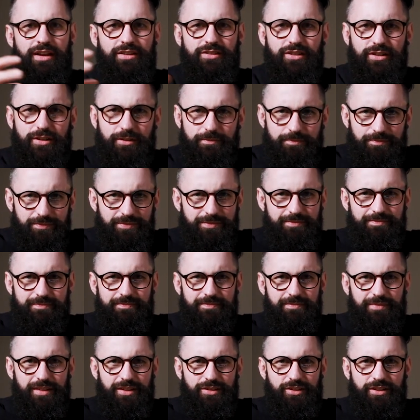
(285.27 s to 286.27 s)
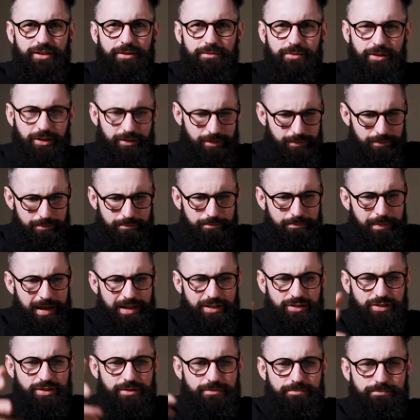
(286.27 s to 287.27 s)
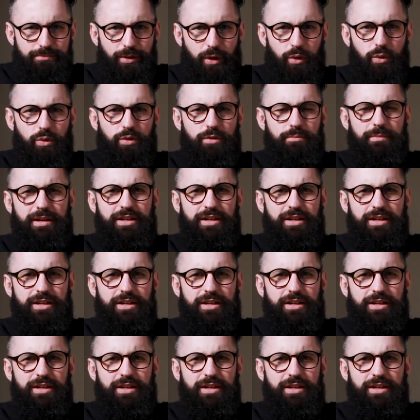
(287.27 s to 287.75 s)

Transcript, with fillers: it's like a mixing bowl.